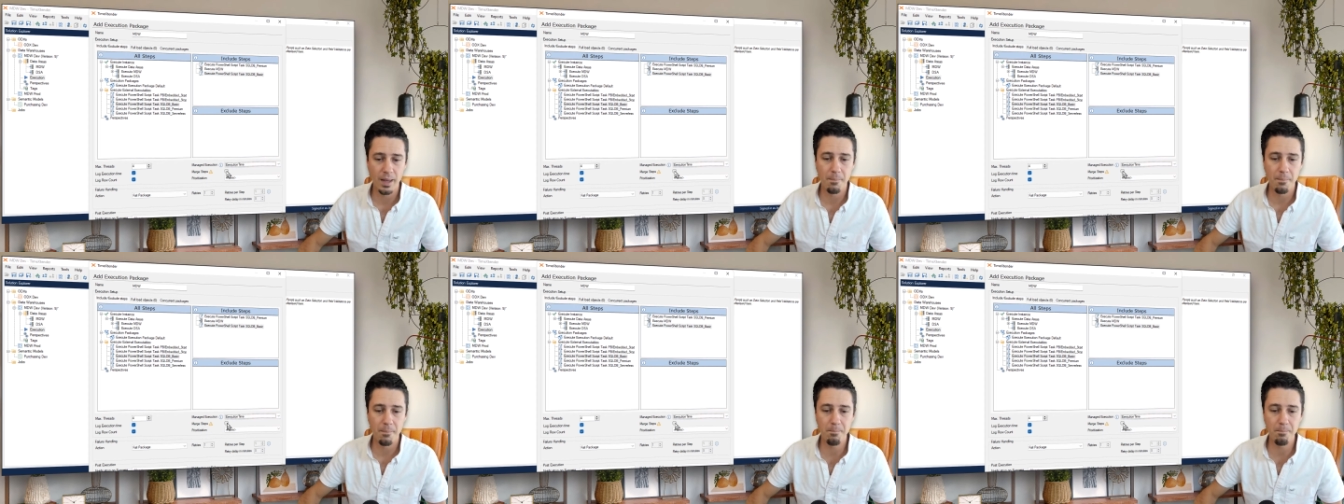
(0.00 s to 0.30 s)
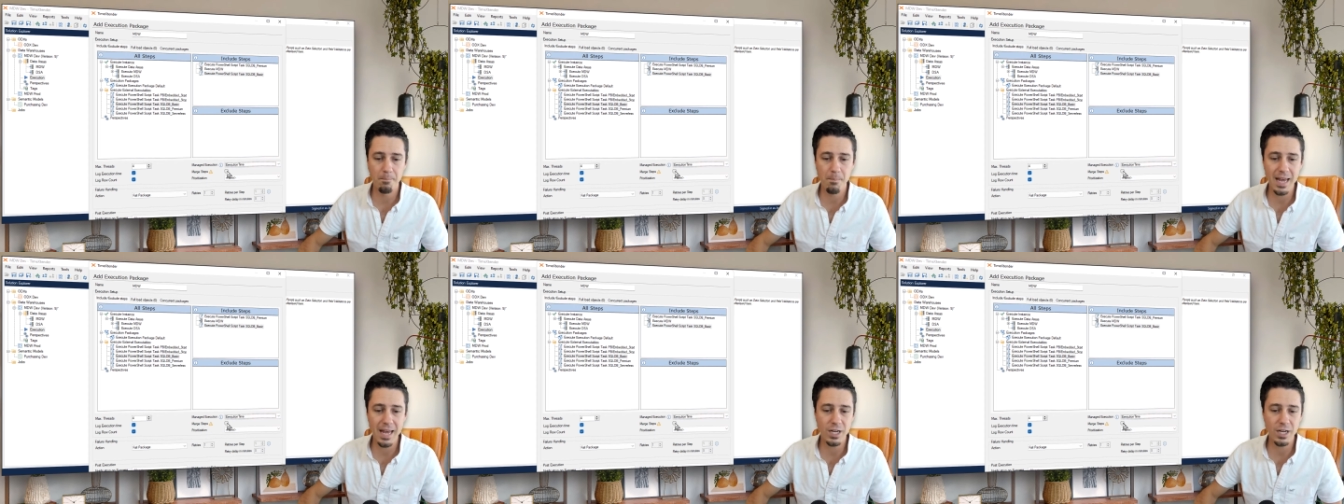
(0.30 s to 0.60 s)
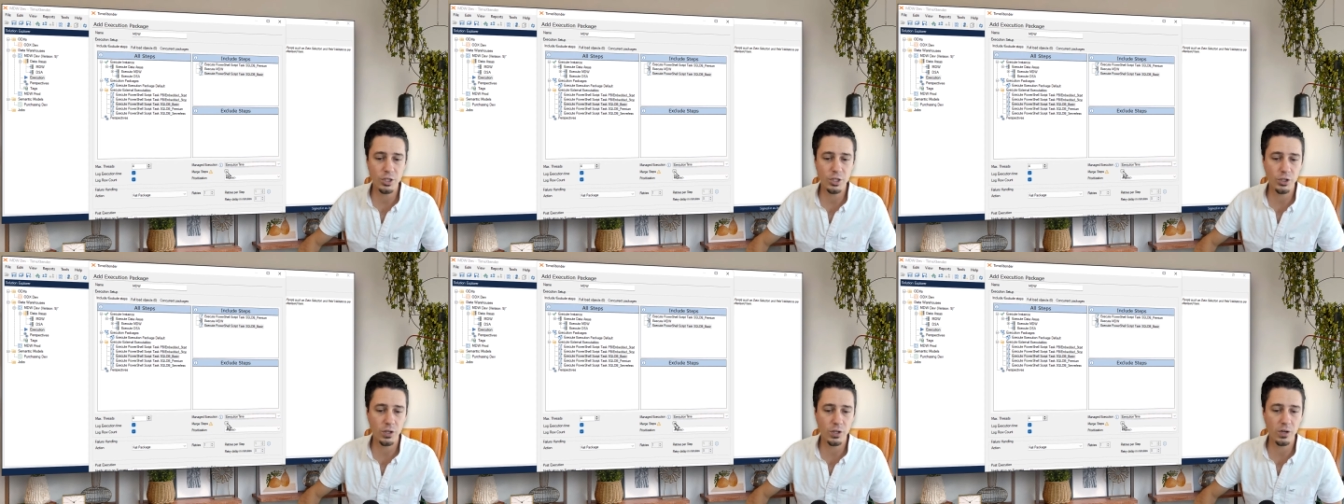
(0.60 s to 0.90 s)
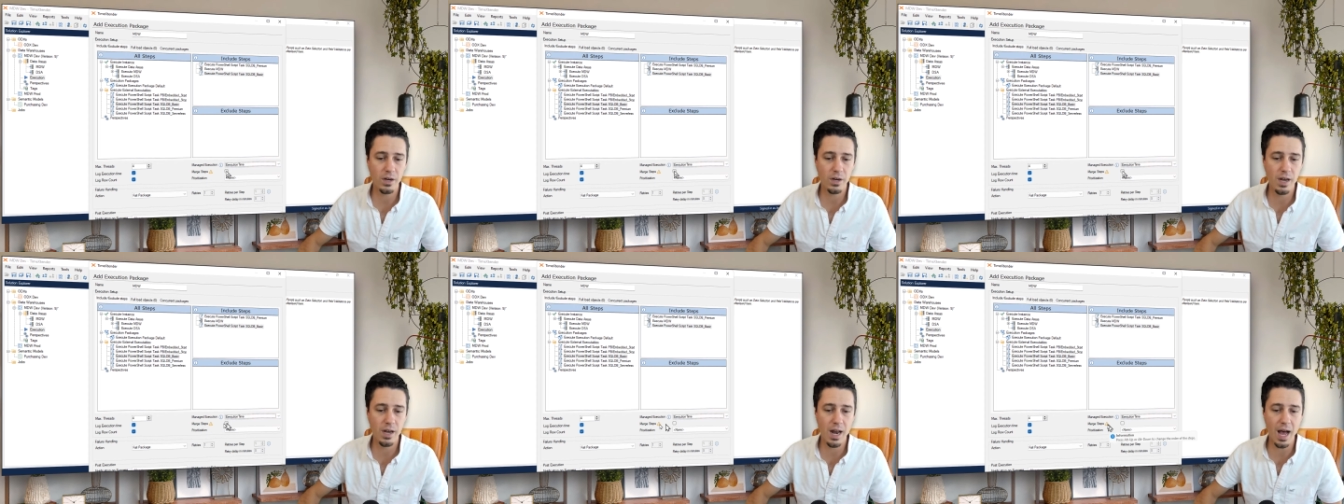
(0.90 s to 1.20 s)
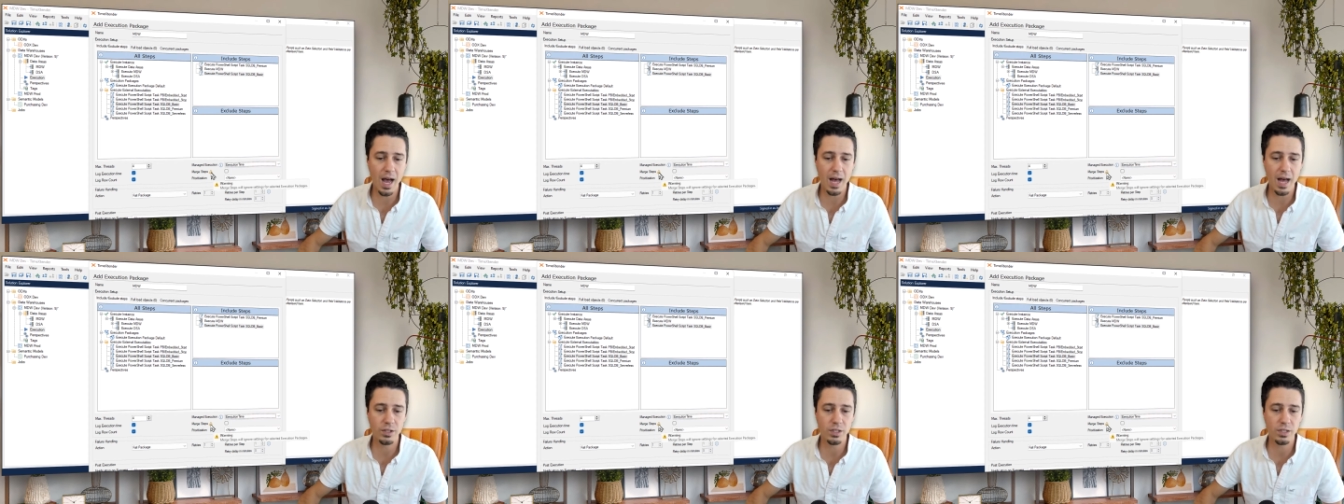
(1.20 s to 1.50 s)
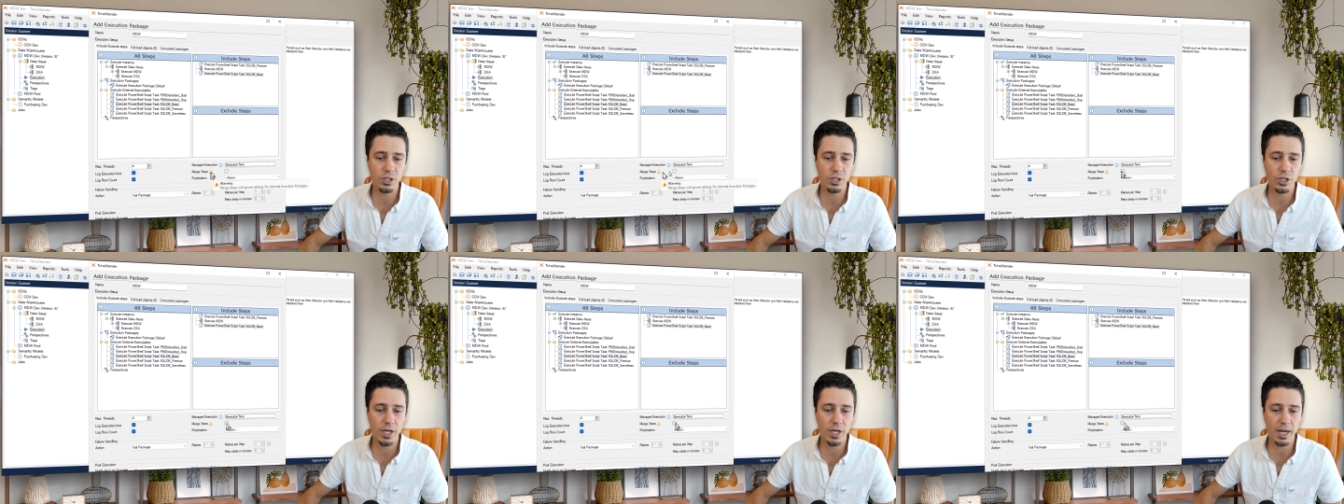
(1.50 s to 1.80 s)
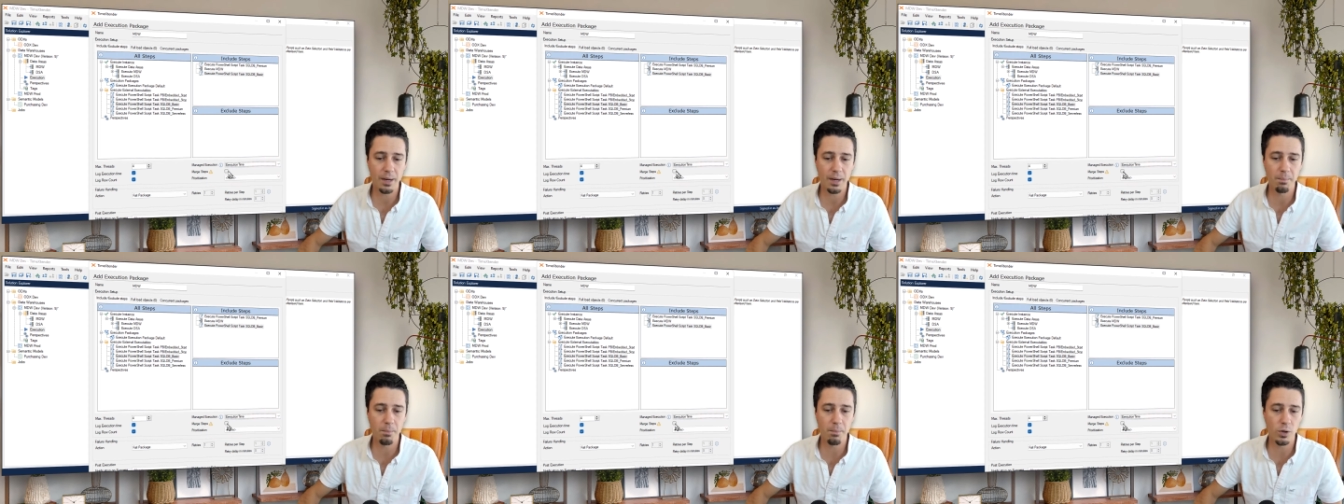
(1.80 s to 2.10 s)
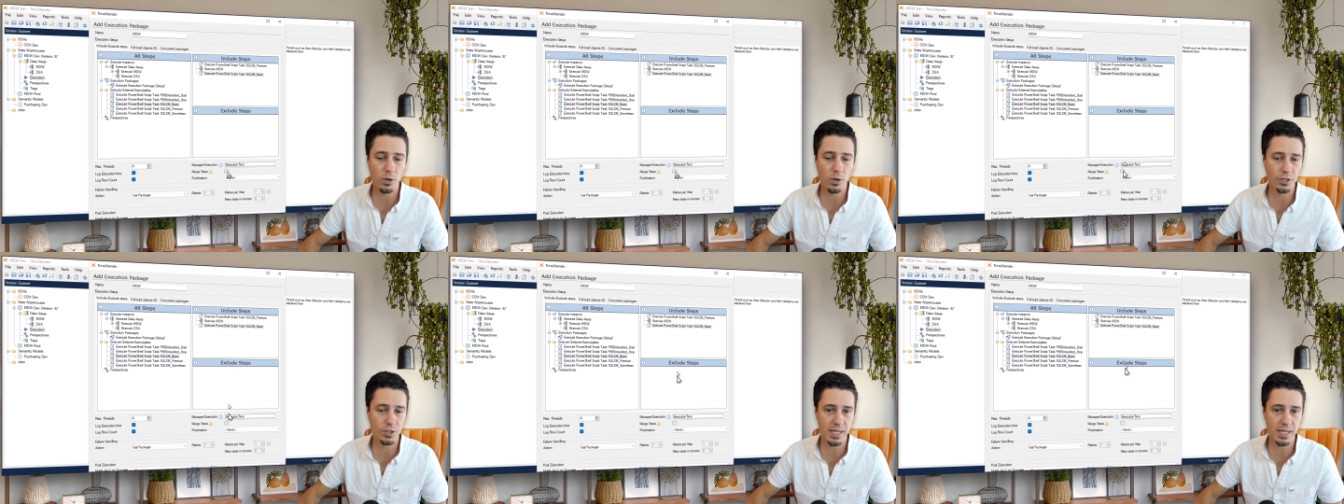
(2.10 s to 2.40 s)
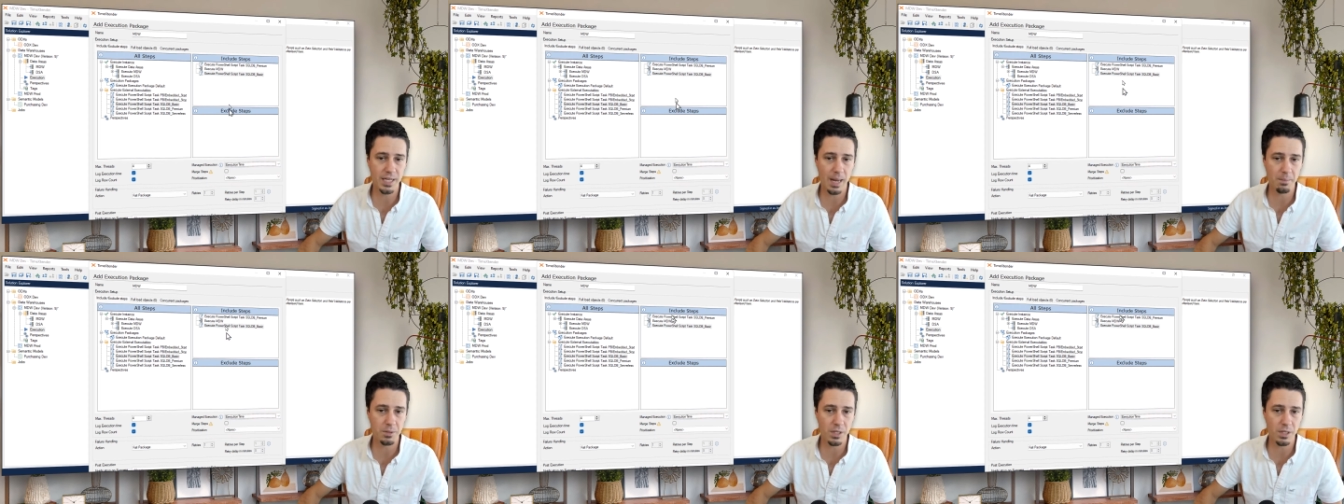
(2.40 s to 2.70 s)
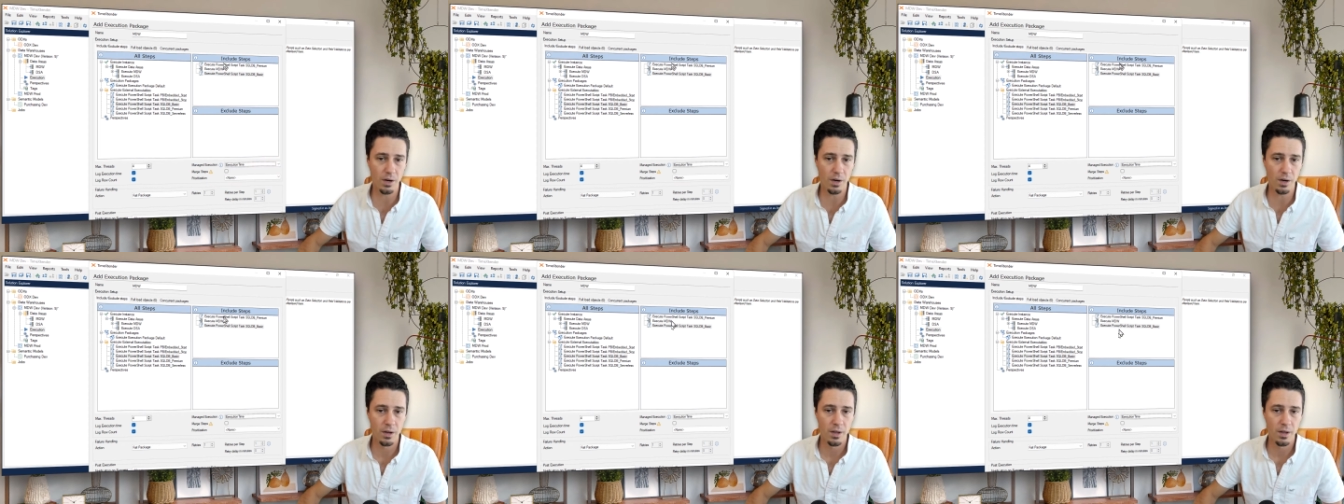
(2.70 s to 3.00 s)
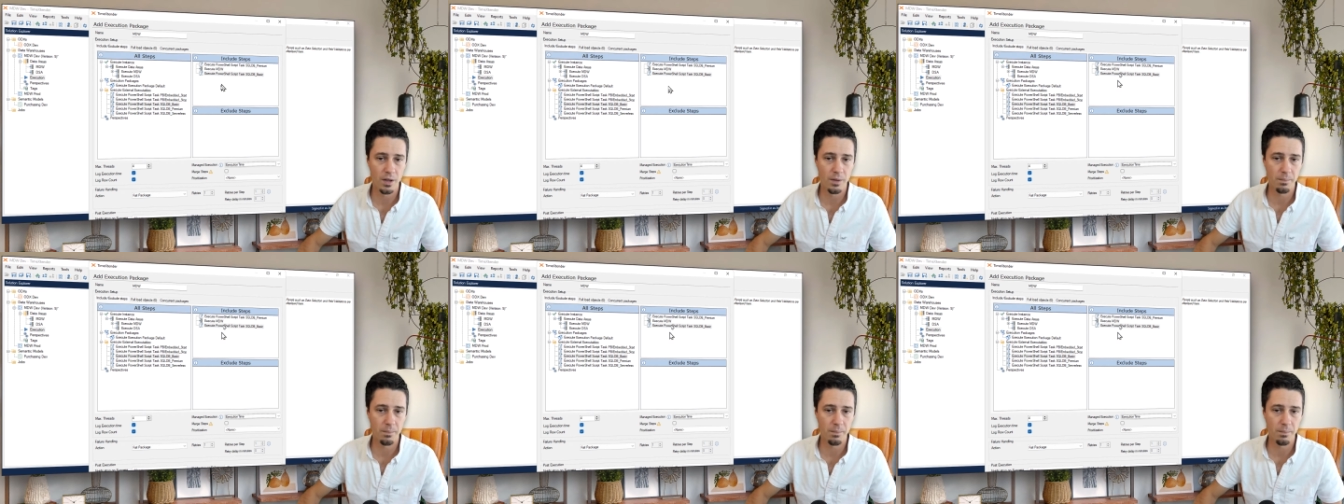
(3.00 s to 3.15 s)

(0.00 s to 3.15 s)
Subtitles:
Make sure not to check merge steps here,